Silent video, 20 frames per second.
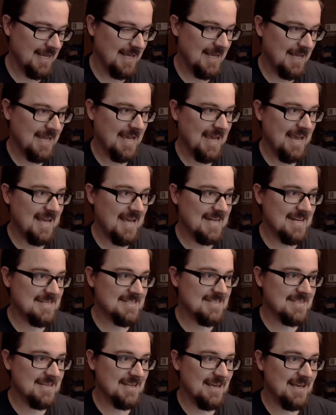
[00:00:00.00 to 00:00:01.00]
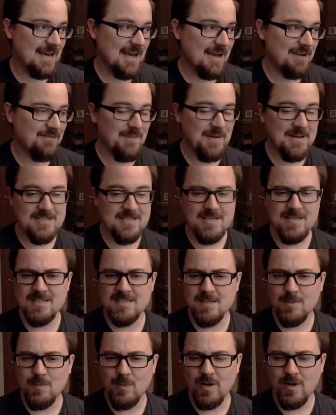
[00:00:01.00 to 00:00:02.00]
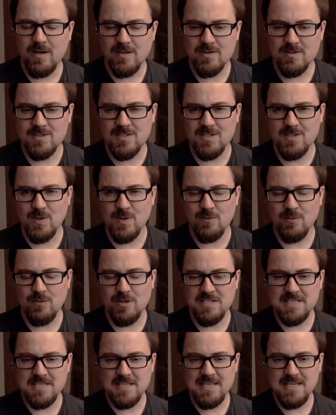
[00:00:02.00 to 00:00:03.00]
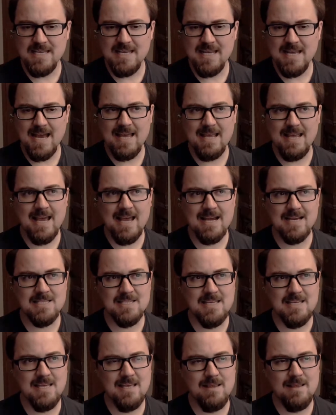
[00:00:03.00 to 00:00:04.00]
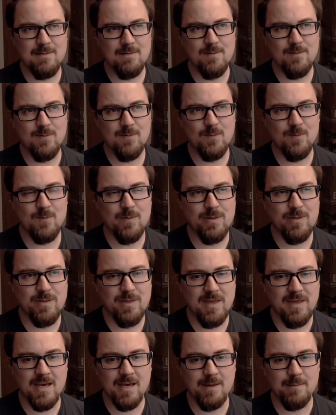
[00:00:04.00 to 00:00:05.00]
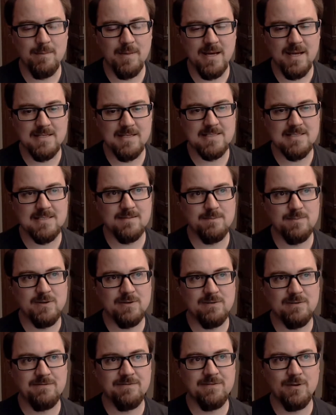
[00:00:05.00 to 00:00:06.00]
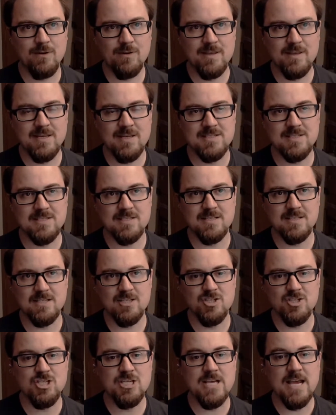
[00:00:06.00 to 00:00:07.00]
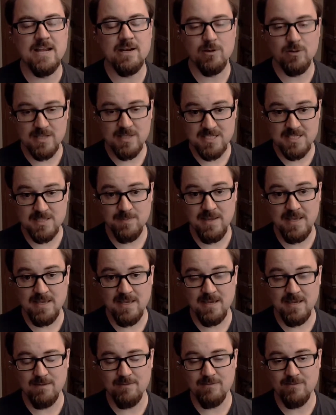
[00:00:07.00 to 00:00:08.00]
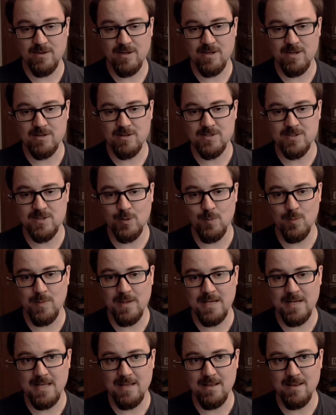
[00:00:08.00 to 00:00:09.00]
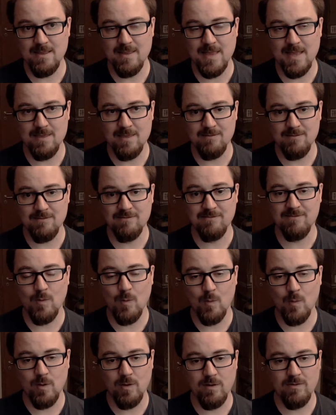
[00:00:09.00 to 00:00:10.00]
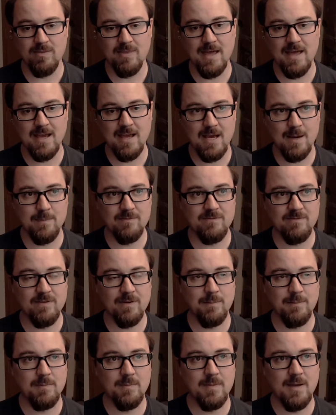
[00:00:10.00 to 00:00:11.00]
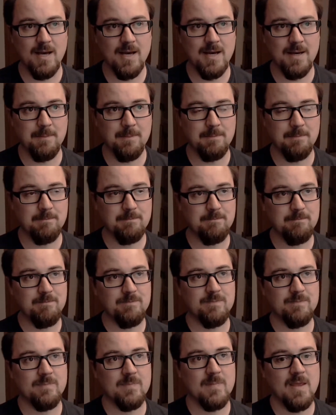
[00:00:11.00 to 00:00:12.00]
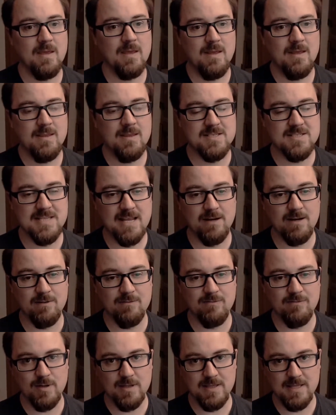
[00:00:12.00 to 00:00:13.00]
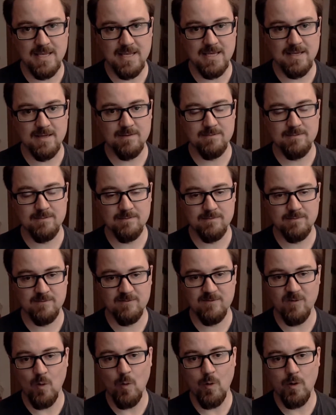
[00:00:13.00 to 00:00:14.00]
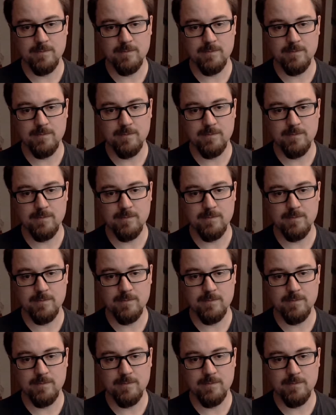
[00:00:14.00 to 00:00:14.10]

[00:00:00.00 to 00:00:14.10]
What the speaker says: And I've mentioned this somewhere else as well recently. I actually think I might prefer this, generally speaking, for Year Zero Mini than the 4 that come from the standard Free League 4.